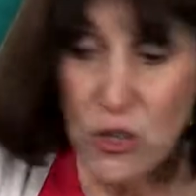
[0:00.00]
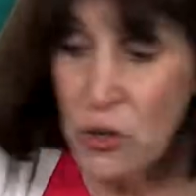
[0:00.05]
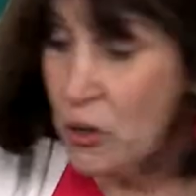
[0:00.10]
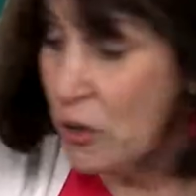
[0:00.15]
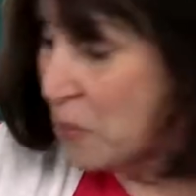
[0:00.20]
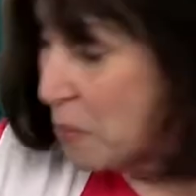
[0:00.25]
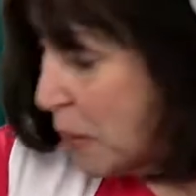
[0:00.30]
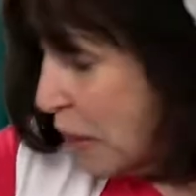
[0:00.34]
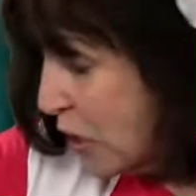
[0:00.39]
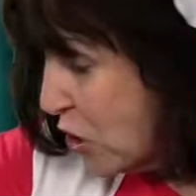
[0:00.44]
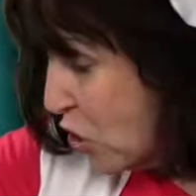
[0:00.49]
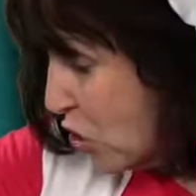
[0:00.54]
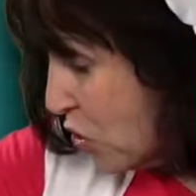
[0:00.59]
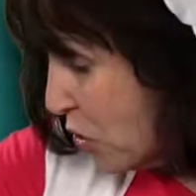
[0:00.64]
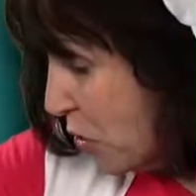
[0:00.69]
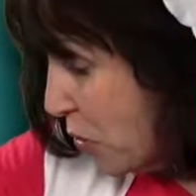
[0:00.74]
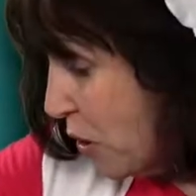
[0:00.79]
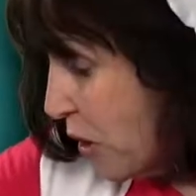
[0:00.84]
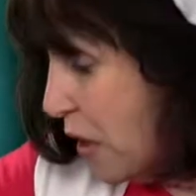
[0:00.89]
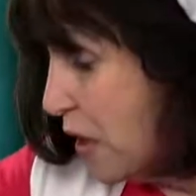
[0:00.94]
can make
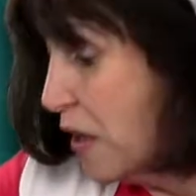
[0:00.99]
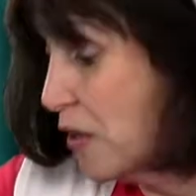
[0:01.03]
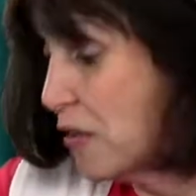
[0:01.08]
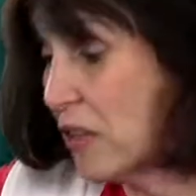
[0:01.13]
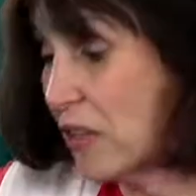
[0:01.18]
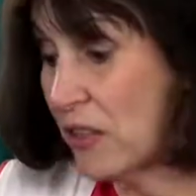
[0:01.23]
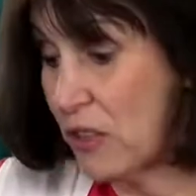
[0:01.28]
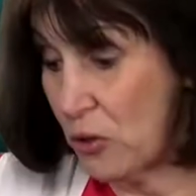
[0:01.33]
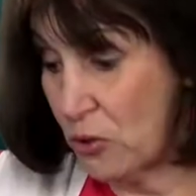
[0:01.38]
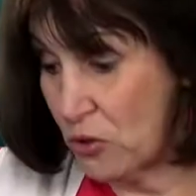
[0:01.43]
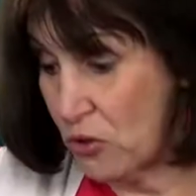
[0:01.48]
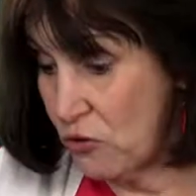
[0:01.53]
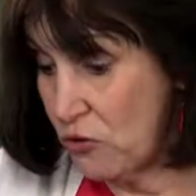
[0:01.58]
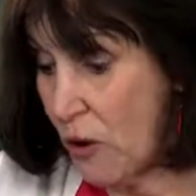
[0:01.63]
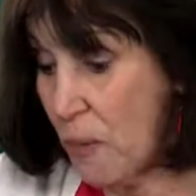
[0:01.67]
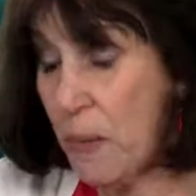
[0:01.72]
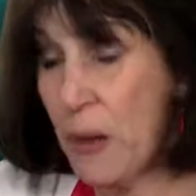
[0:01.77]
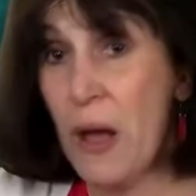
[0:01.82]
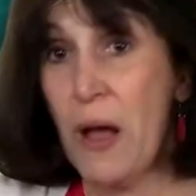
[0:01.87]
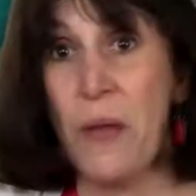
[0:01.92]
sure that they're
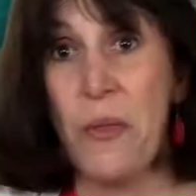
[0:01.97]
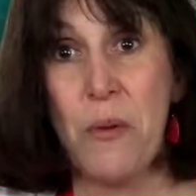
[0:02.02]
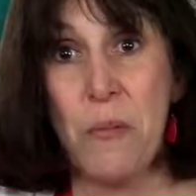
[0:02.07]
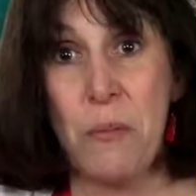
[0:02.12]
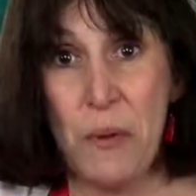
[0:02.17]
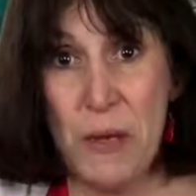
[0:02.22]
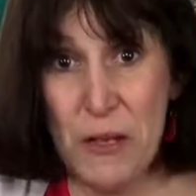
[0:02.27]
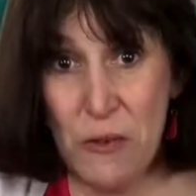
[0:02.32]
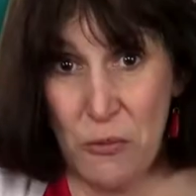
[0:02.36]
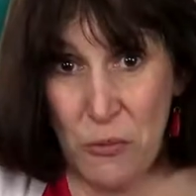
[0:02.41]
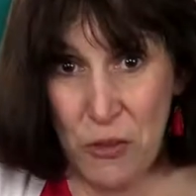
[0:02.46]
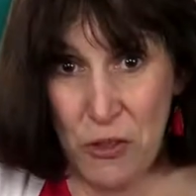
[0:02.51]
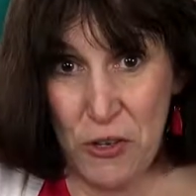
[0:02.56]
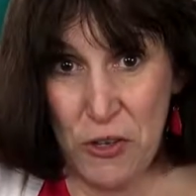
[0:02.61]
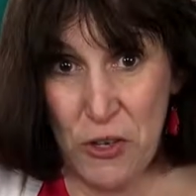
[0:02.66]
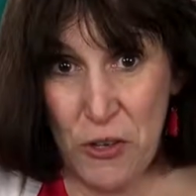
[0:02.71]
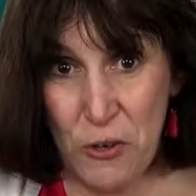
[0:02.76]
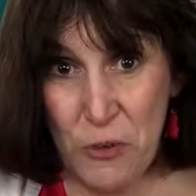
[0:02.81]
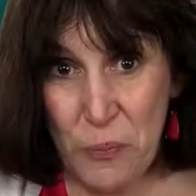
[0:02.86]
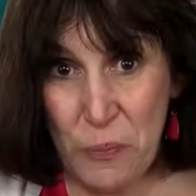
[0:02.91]
strumming on the beat with
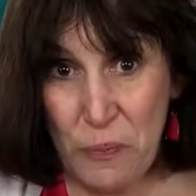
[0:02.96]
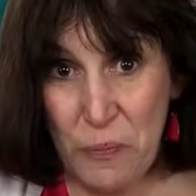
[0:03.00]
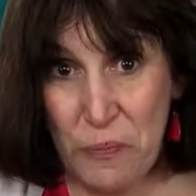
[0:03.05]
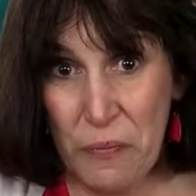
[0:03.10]
you.